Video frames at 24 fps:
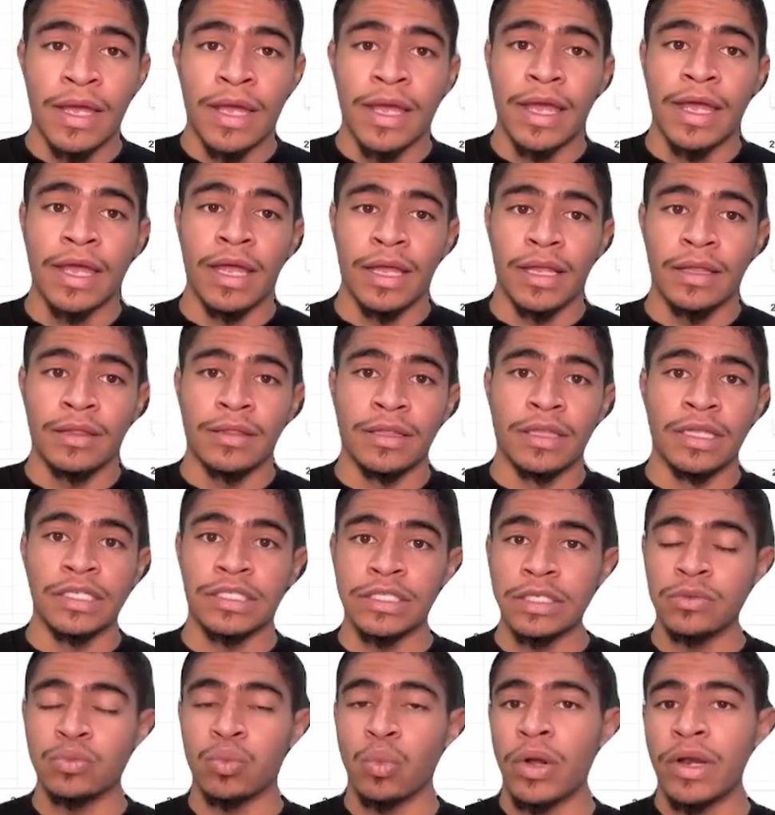And this
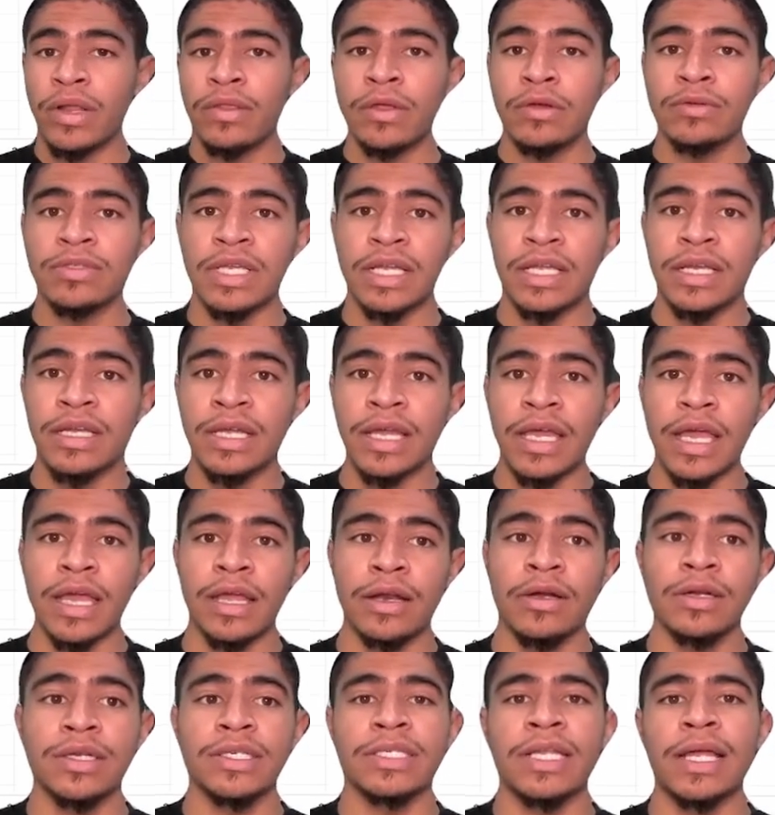is one of those
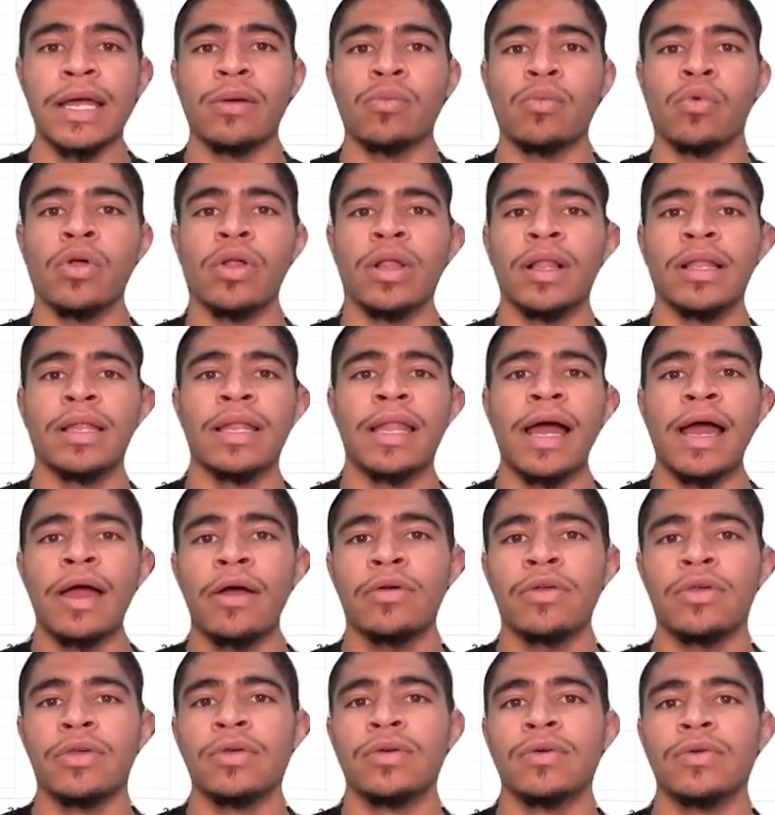indicators that will allow
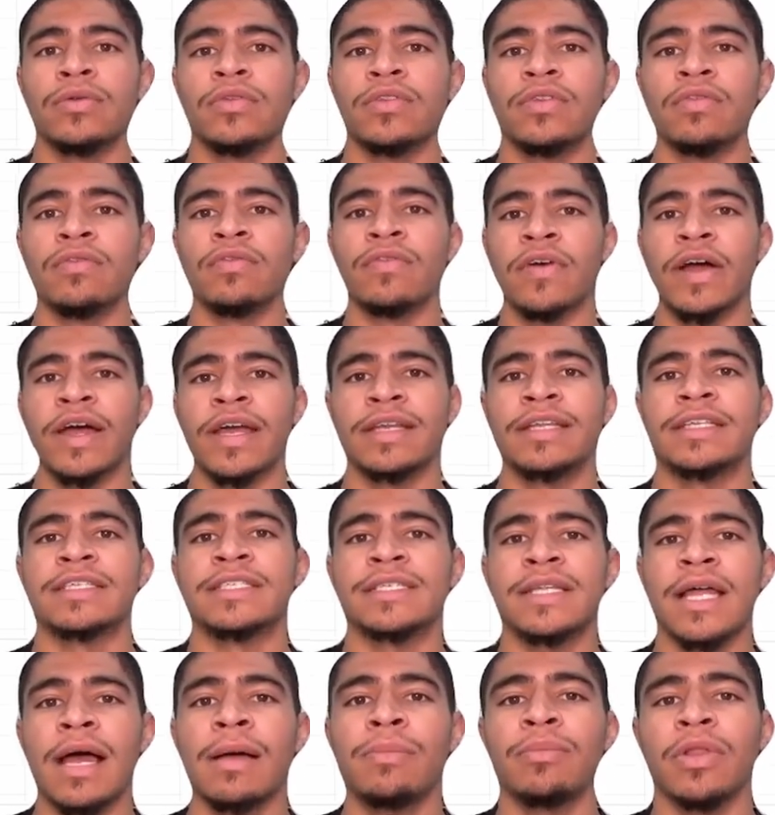you to find a
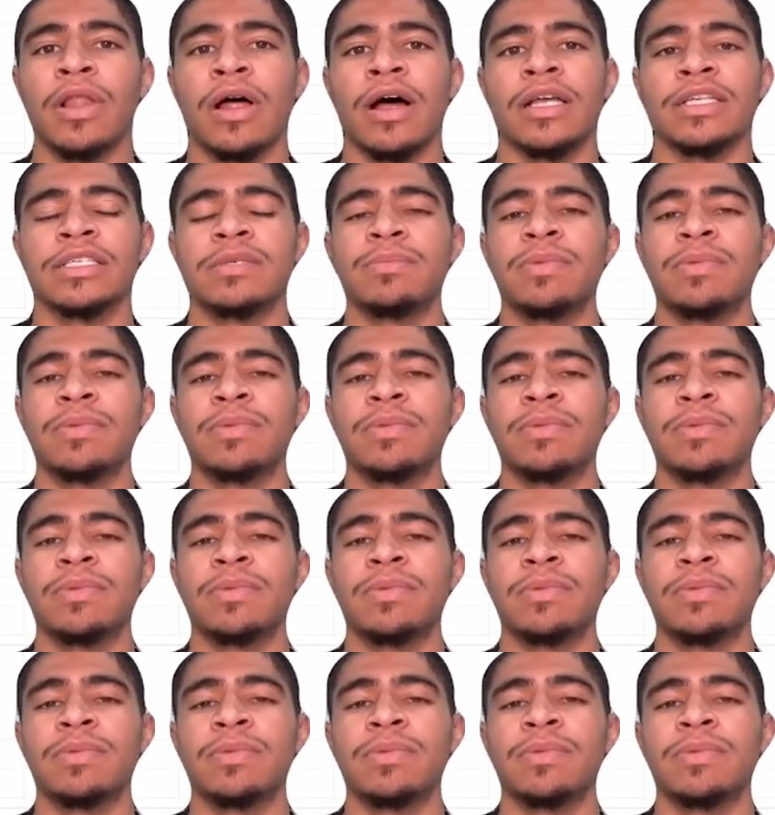stop loss,